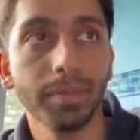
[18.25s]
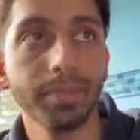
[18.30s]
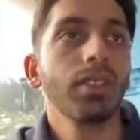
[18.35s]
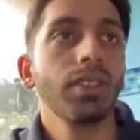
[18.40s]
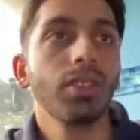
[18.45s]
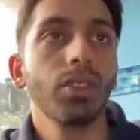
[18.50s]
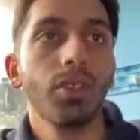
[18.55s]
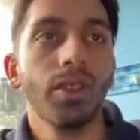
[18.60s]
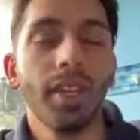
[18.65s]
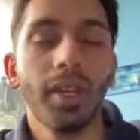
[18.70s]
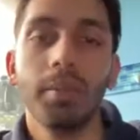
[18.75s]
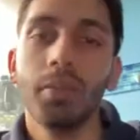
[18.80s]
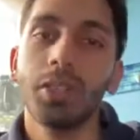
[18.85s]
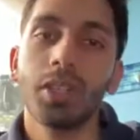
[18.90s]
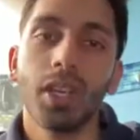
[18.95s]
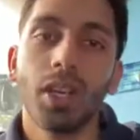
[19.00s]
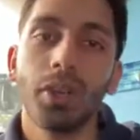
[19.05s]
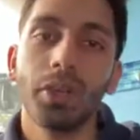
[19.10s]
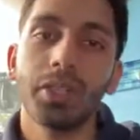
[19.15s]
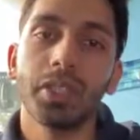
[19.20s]
So image
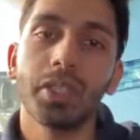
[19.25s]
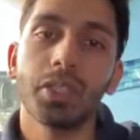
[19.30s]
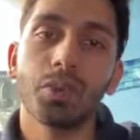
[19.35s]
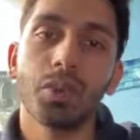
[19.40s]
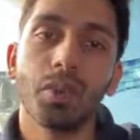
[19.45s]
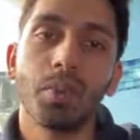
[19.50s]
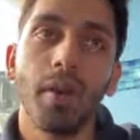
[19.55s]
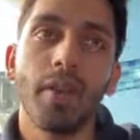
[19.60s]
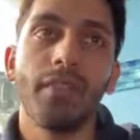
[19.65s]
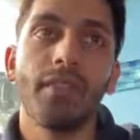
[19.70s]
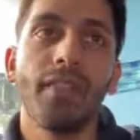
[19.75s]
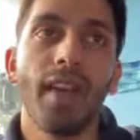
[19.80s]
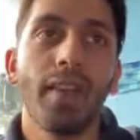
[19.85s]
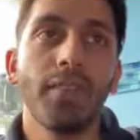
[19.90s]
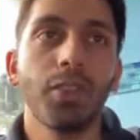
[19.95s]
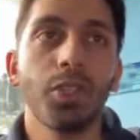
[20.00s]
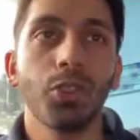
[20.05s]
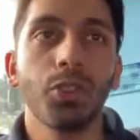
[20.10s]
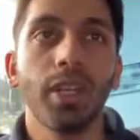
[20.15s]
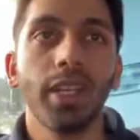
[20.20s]
occlusion is one of my
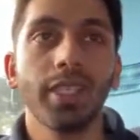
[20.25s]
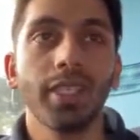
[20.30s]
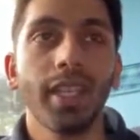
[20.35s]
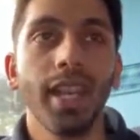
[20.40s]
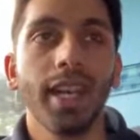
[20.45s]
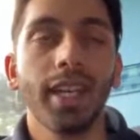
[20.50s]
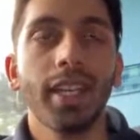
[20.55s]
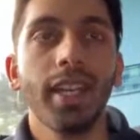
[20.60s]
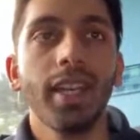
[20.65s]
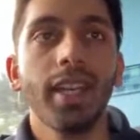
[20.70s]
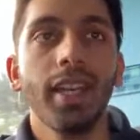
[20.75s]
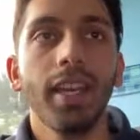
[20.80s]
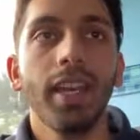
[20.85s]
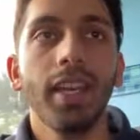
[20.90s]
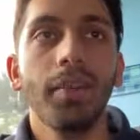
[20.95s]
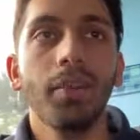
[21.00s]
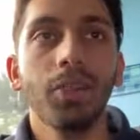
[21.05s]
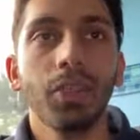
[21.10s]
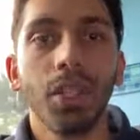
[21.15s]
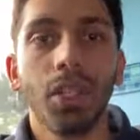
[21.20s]
favorite tricks in Anki.
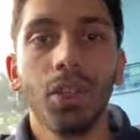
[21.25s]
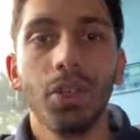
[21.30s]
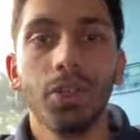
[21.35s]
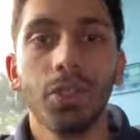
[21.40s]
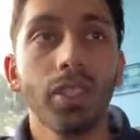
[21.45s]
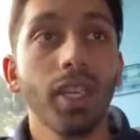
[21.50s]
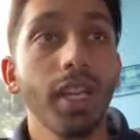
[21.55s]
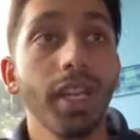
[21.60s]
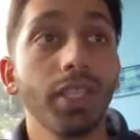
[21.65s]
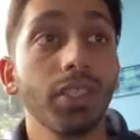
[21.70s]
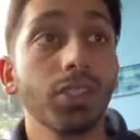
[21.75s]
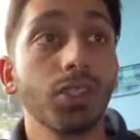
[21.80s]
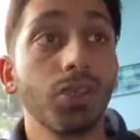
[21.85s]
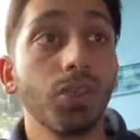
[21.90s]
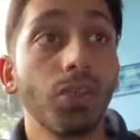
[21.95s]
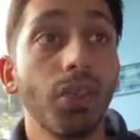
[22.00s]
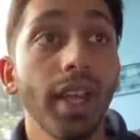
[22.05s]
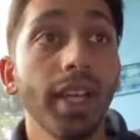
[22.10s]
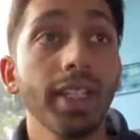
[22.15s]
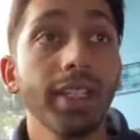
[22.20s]
Image occlusion is
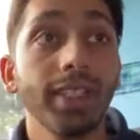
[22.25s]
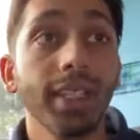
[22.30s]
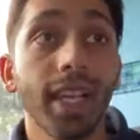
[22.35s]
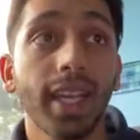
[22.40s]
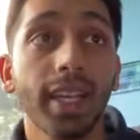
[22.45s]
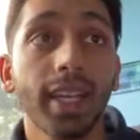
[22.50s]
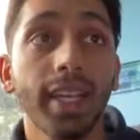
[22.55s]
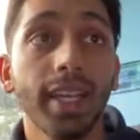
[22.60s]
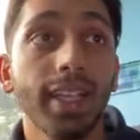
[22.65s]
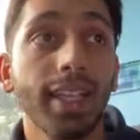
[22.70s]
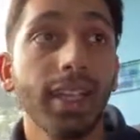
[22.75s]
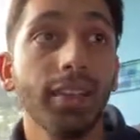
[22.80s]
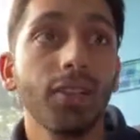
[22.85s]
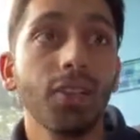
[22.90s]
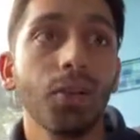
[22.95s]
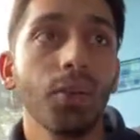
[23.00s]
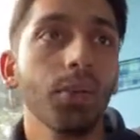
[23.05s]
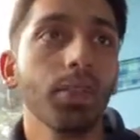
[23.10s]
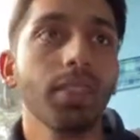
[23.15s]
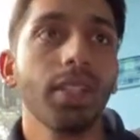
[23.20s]
great technique if
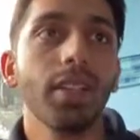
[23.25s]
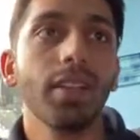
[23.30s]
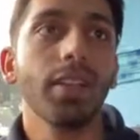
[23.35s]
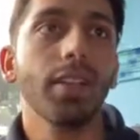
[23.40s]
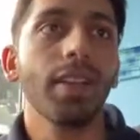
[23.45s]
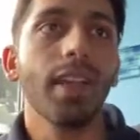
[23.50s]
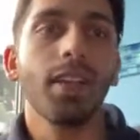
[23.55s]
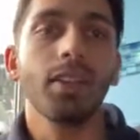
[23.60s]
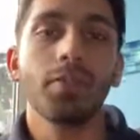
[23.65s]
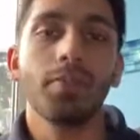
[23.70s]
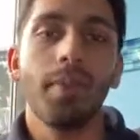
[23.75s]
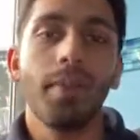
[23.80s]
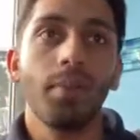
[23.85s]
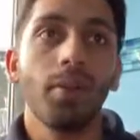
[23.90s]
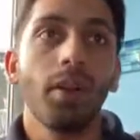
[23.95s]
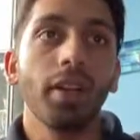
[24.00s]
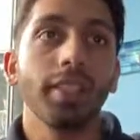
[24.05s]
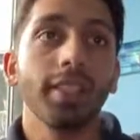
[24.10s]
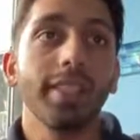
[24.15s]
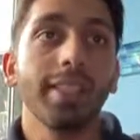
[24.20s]
you want to learn how to
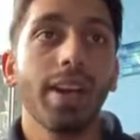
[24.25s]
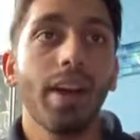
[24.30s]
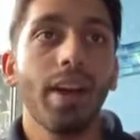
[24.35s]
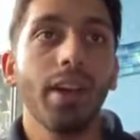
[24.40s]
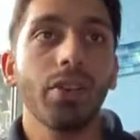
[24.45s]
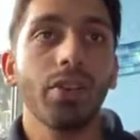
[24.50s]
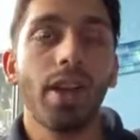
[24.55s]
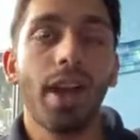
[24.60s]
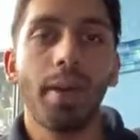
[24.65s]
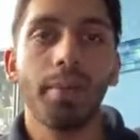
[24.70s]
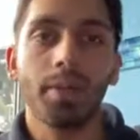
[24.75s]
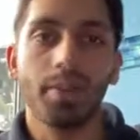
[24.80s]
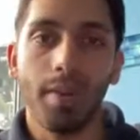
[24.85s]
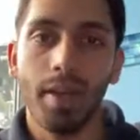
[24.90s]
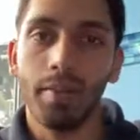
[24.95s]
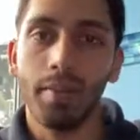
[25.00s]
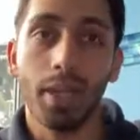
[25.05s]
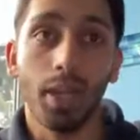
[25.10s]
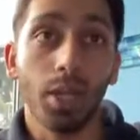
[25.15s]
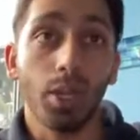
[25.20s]
memorize diagrams,
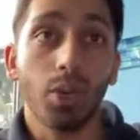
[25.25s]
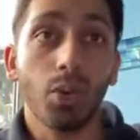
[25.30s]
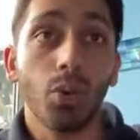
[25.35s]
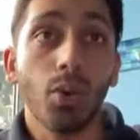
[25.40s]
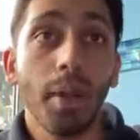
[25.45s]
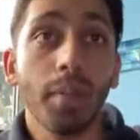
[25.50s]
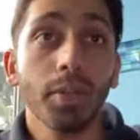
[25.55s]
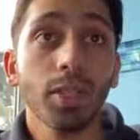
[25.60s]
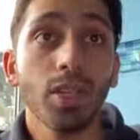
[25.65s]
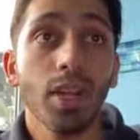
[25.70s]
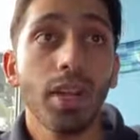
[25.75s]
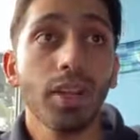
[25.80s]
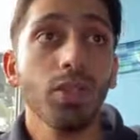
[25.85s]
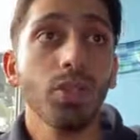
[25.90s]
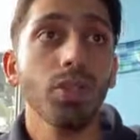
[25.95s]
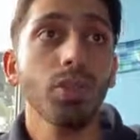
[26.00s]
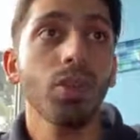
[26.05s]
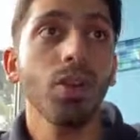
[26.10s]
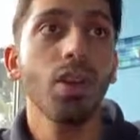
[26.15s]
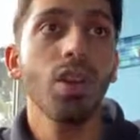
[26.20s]
maybe the Krebs
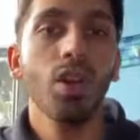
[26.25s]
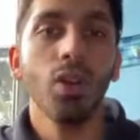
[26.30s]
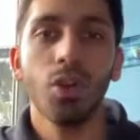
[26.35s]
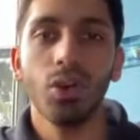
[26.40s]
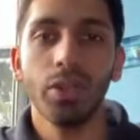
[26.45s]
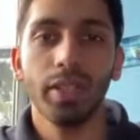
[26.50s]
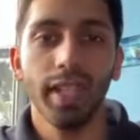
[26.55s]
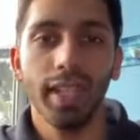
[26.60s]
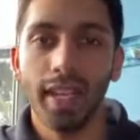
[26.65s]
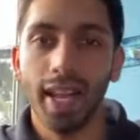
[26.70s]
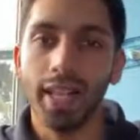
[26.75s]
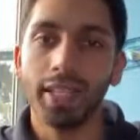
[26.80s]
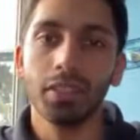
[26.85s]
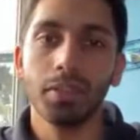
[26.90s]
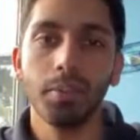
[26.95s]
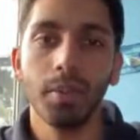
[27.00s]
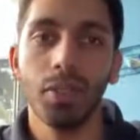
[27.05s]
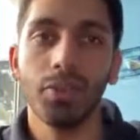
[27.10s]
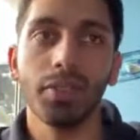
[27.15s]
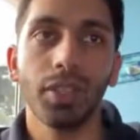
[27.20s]
cycle or the
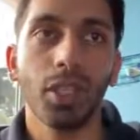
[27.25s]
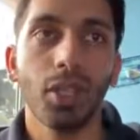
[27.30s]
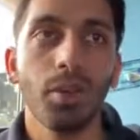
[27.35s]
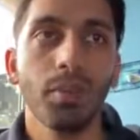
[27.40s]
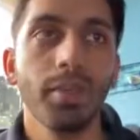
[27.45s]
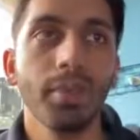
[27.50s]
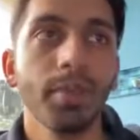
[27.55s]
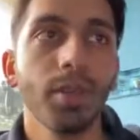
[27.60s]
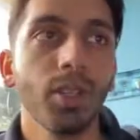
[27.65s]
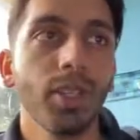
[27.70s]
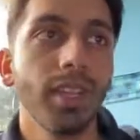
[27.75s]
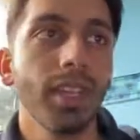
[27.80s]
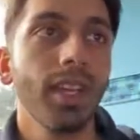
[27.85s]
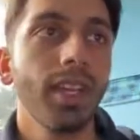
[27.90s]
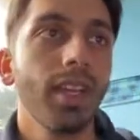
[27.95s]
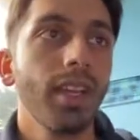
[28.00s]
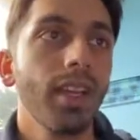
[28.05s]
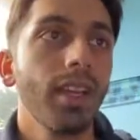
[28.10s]
anatomy of the human body.